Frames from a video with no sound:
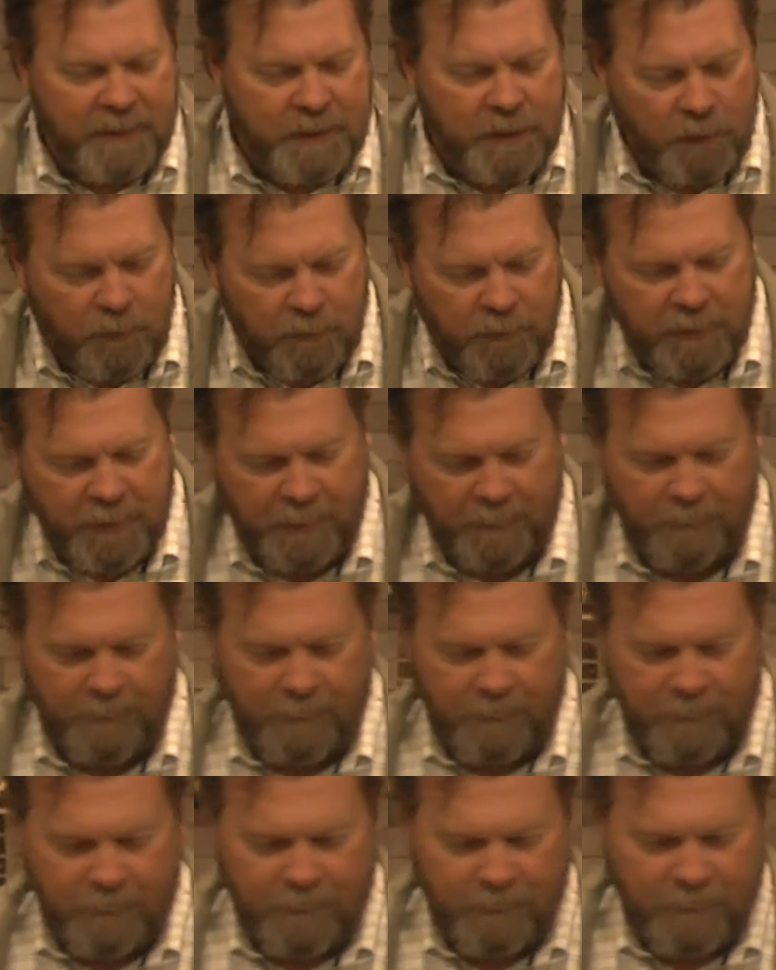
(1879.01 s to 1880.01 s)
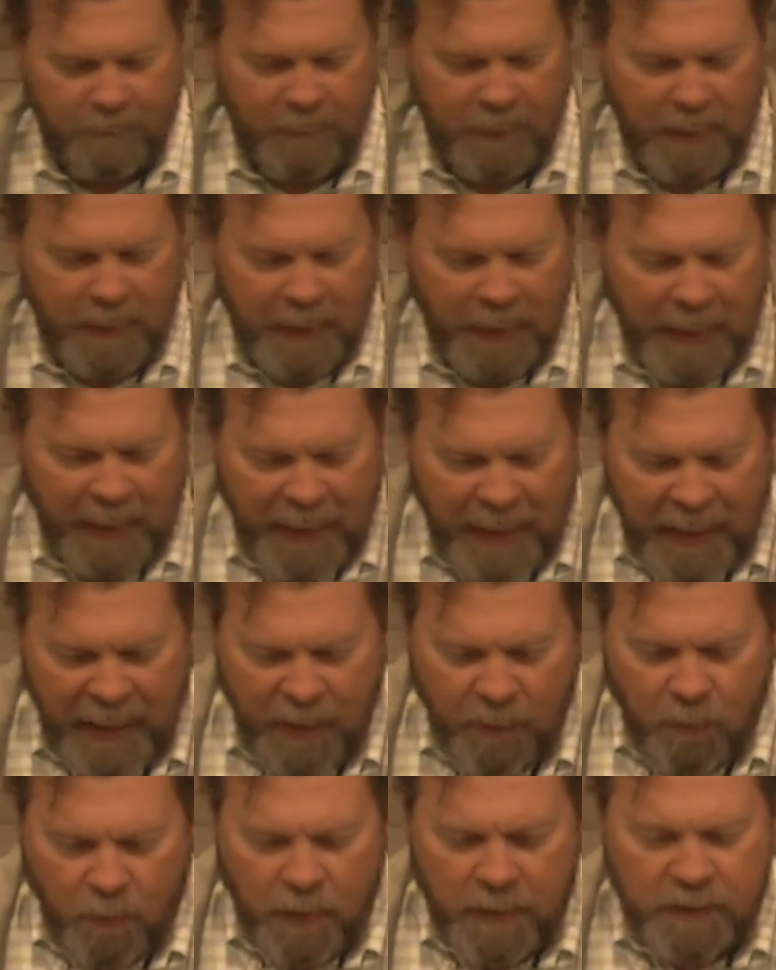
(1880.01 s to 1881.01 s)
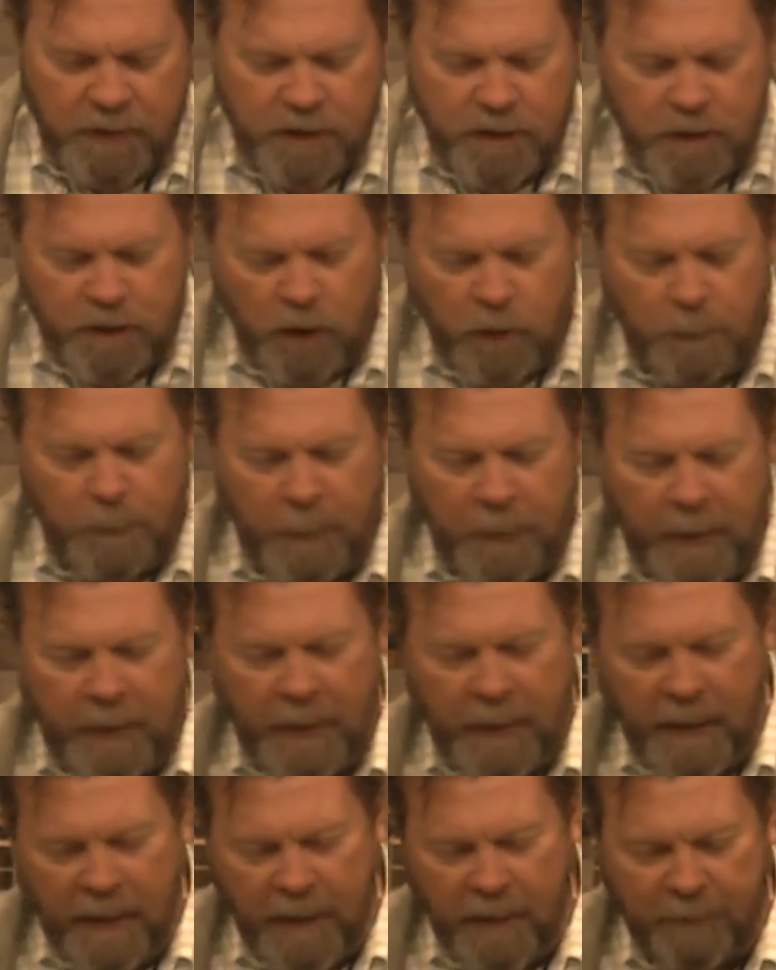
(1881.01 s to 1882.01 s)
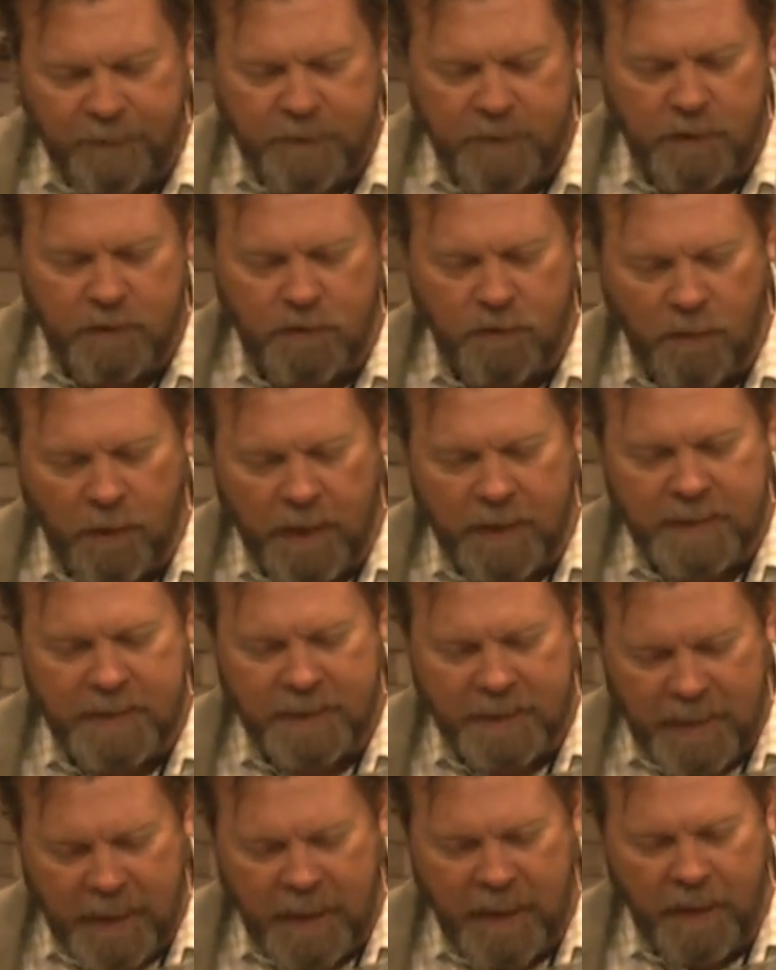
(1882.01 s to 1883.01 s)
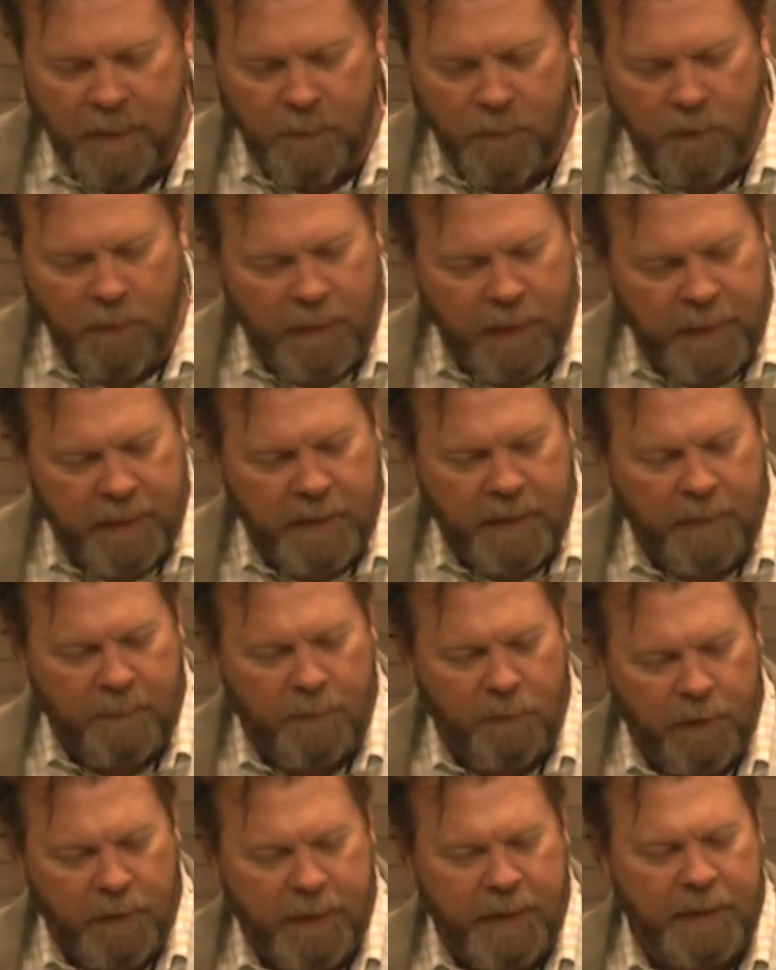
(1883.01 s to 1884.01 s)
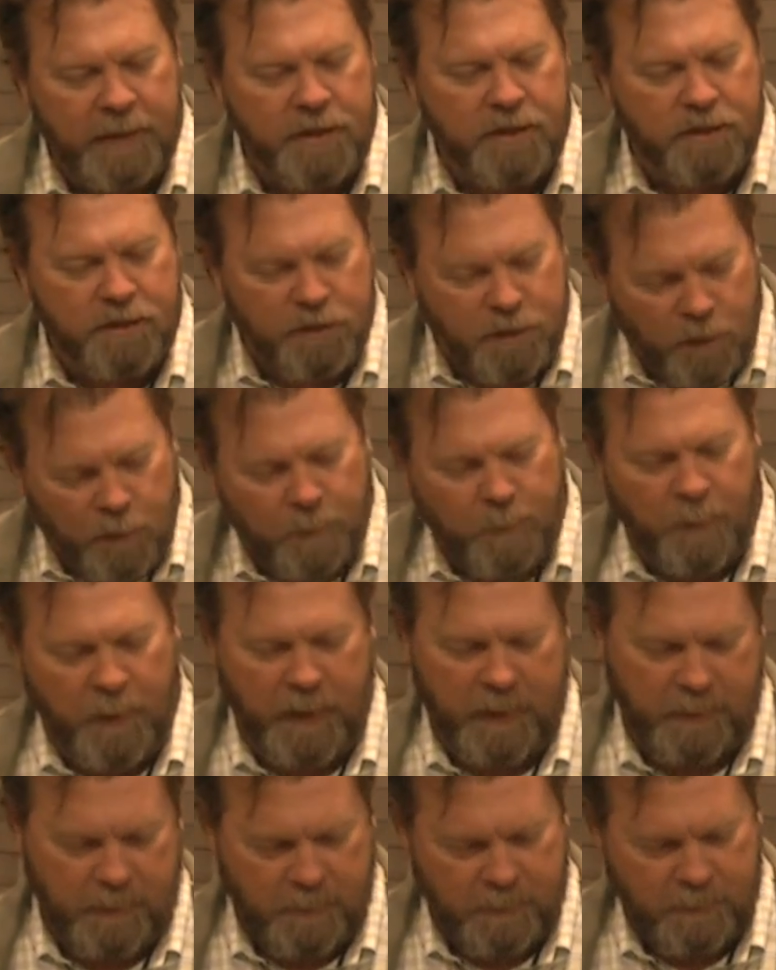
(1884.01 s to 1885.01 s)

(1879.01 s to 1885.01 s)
to them. Anyone stupid enough to trust them will end up looking stupid.